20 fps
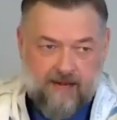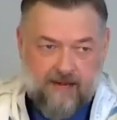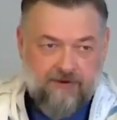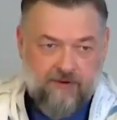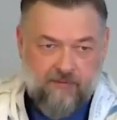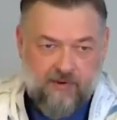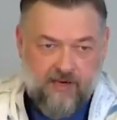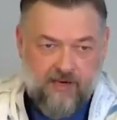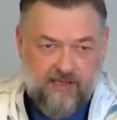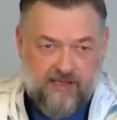
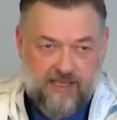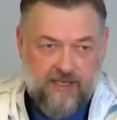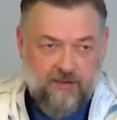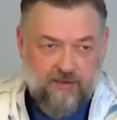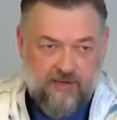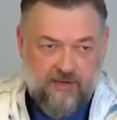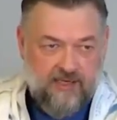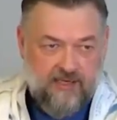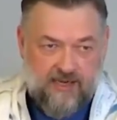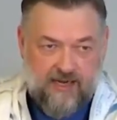everywhere and
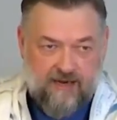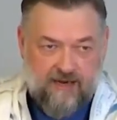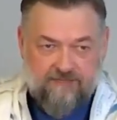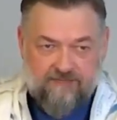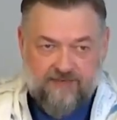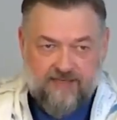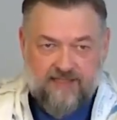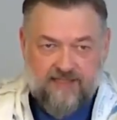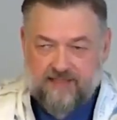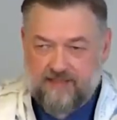annoying
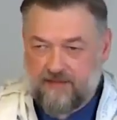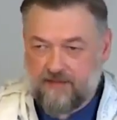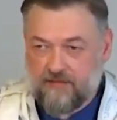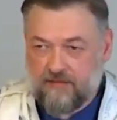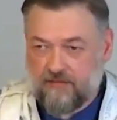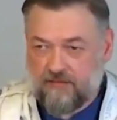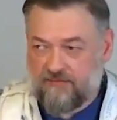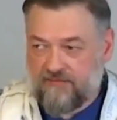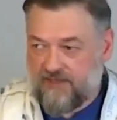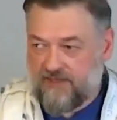every
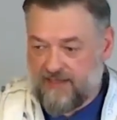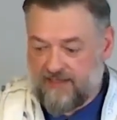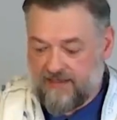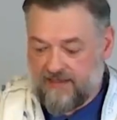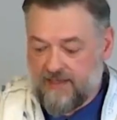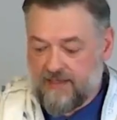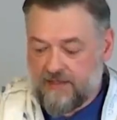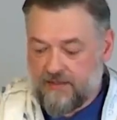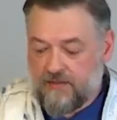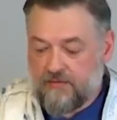single thing
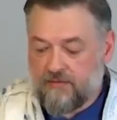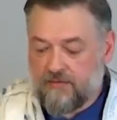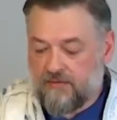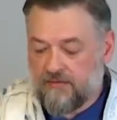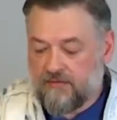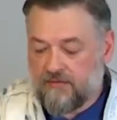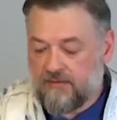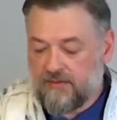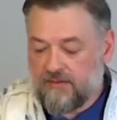they do,